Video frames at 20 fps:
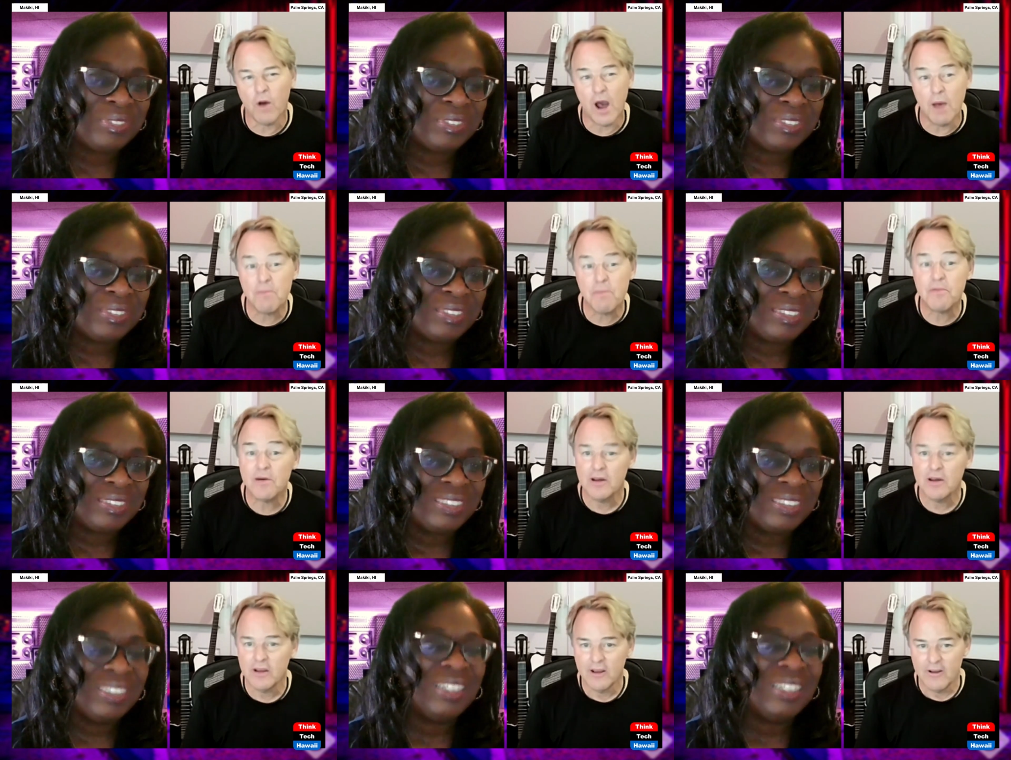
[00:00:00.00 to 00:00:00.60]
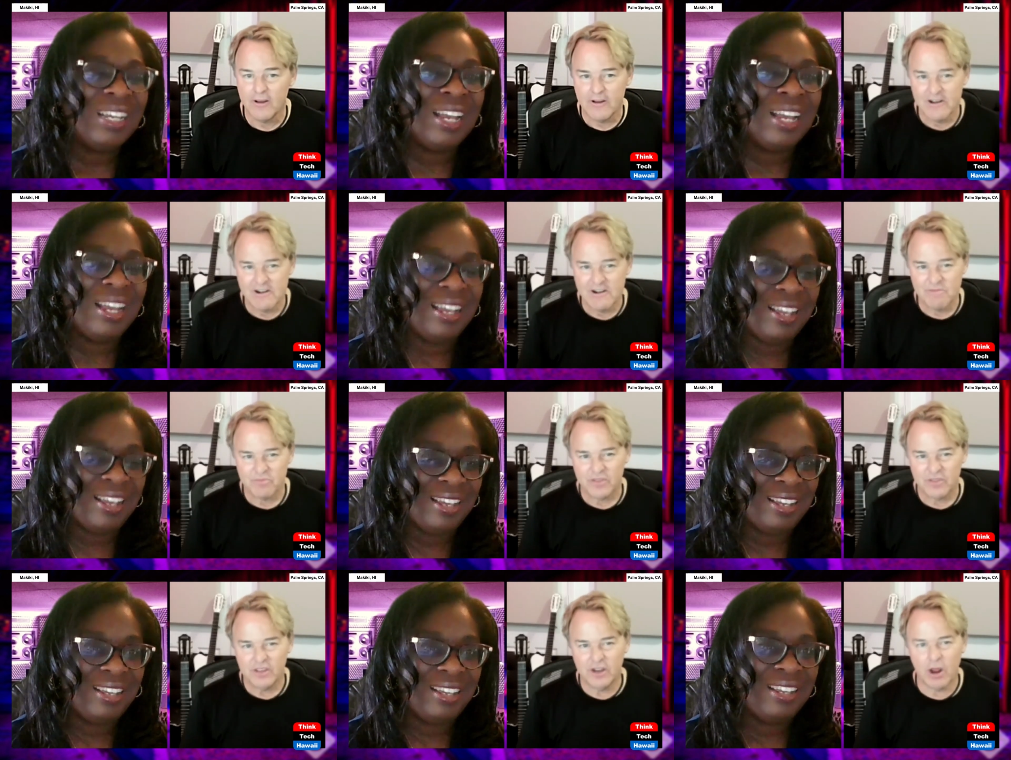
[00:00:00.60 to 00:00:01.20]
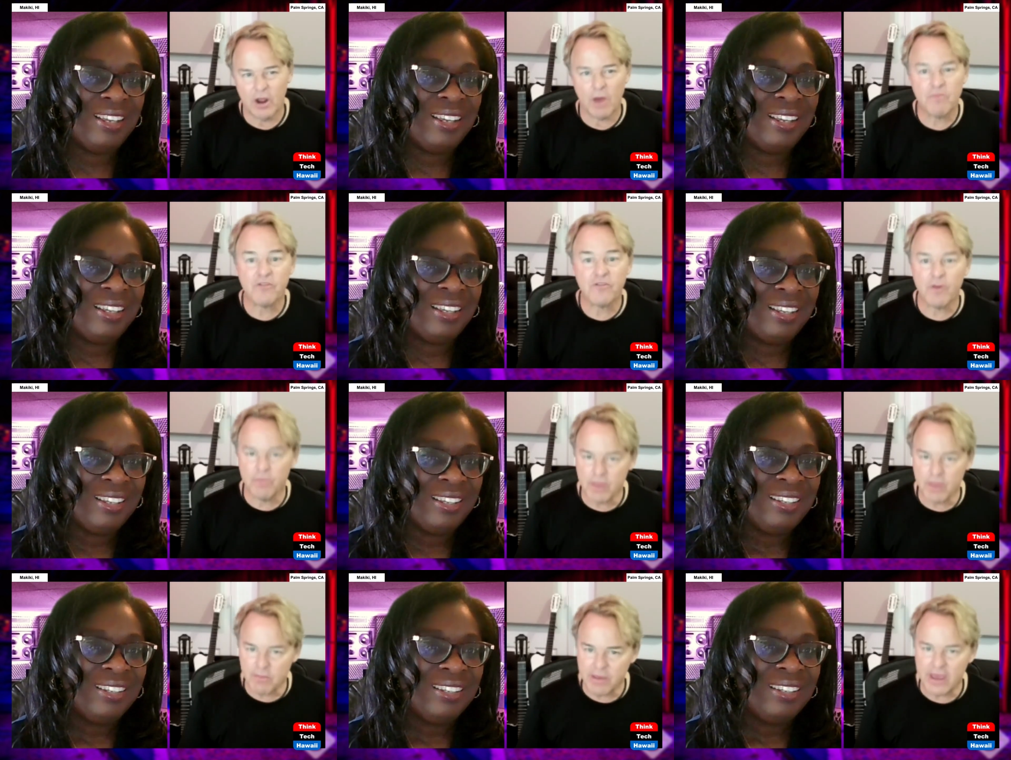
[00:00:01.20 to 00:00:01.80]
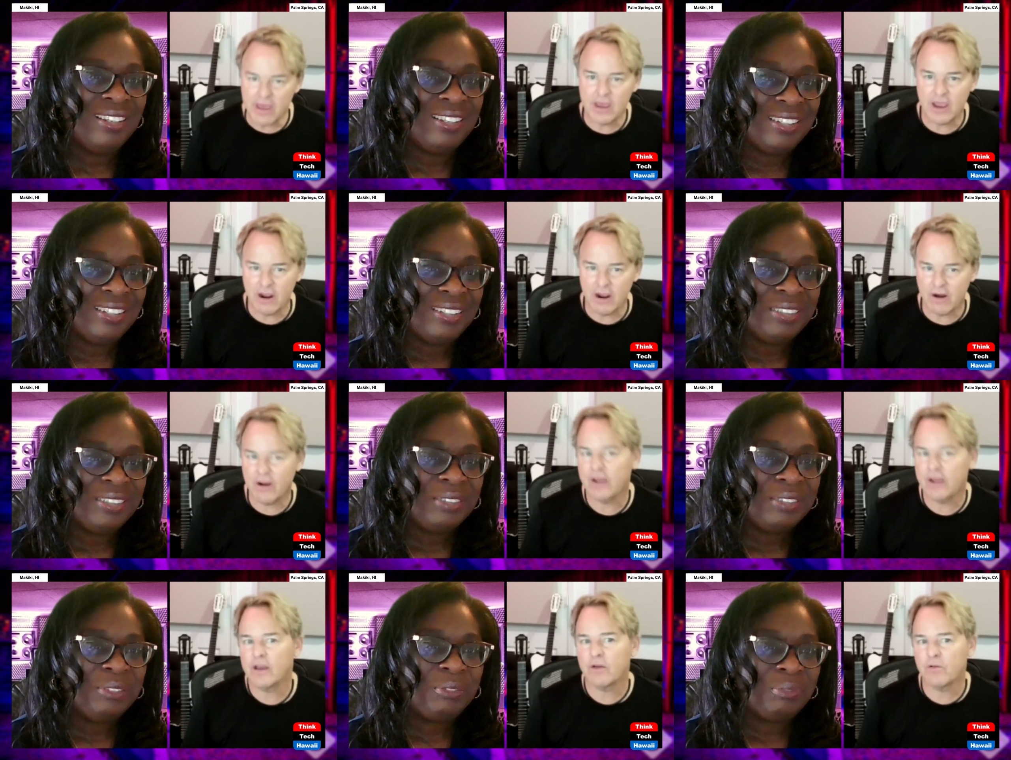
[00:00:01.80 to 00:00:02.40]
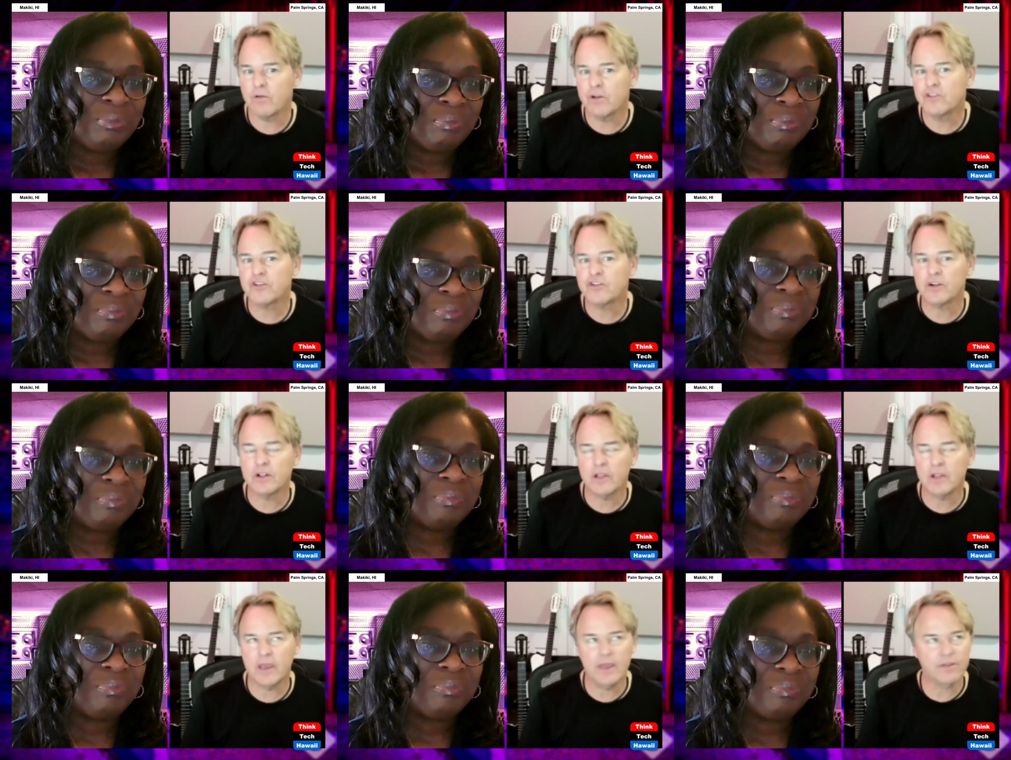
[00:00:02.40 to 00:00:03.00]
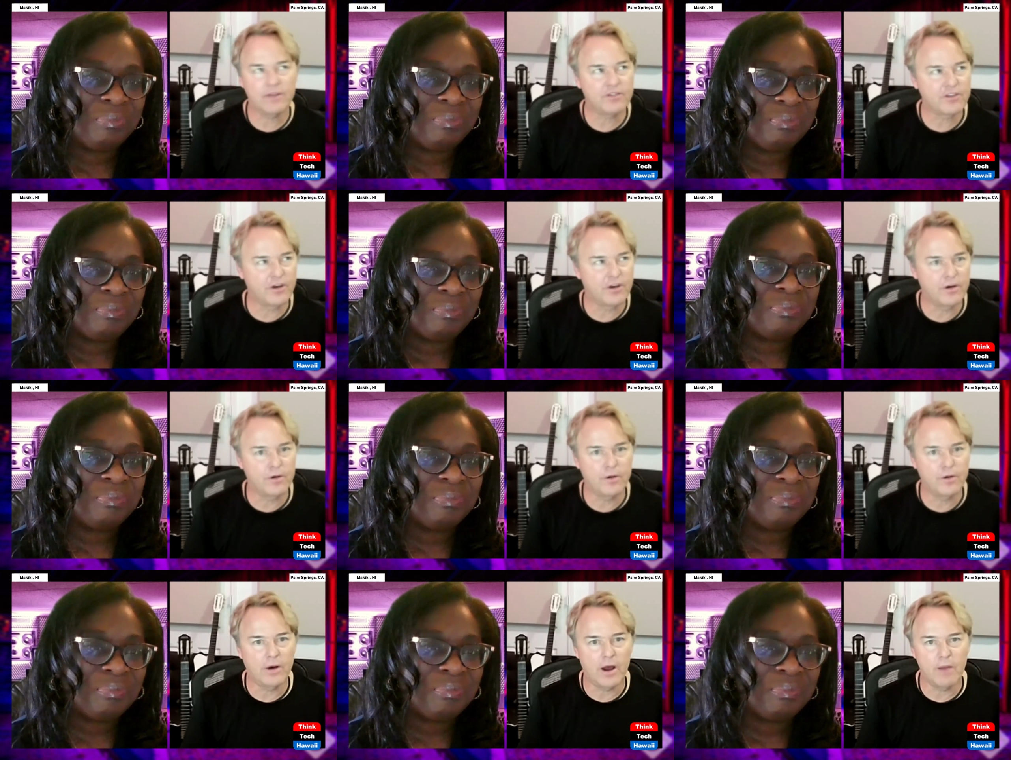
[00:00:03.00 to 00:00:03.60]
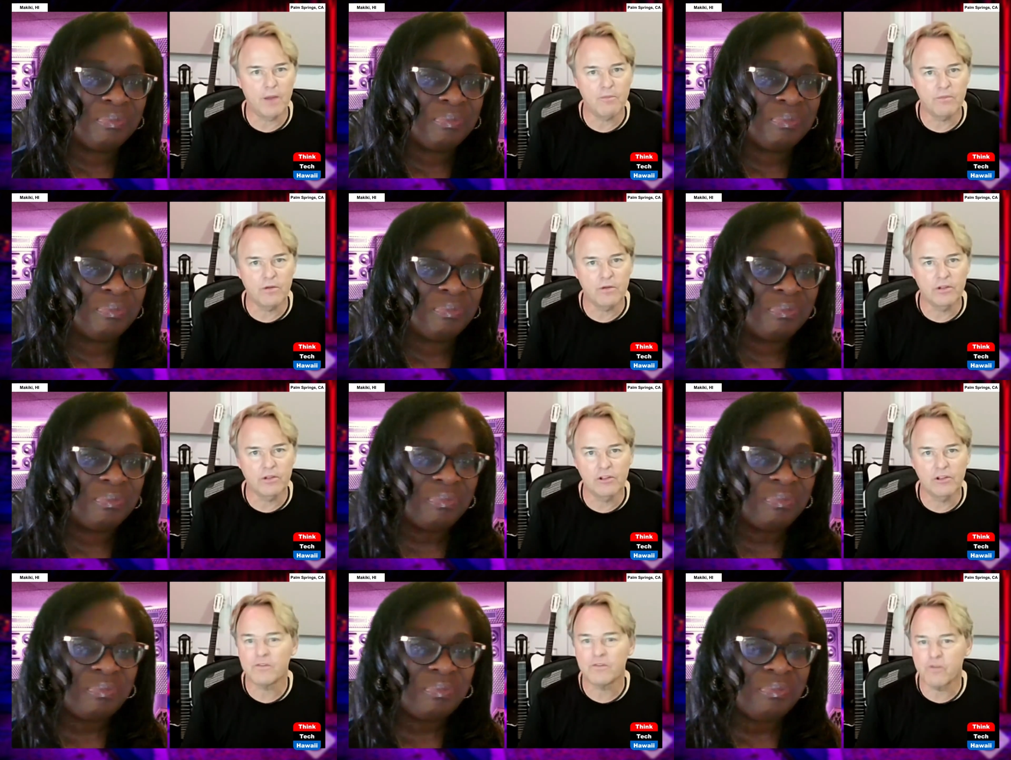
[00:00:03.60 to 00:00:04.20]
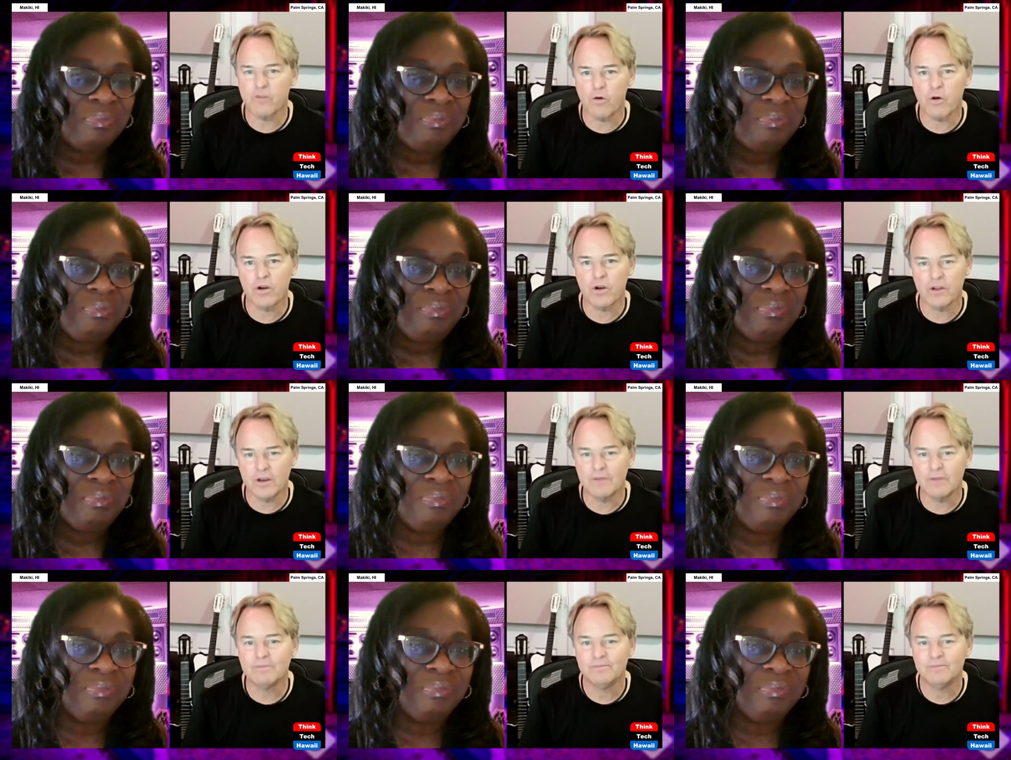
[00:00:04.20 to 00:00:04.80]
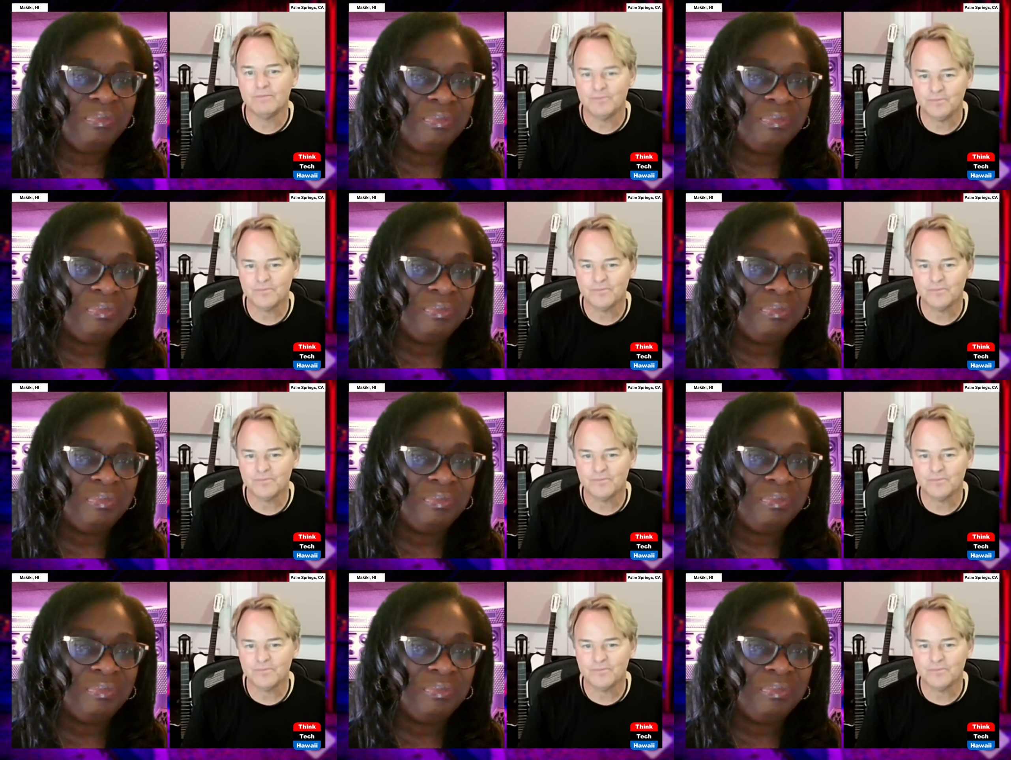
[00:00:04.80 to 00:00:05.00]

Speaker 1: up. Uh-huh. I'm from the Bay Area originally, so I'm really looking forward to,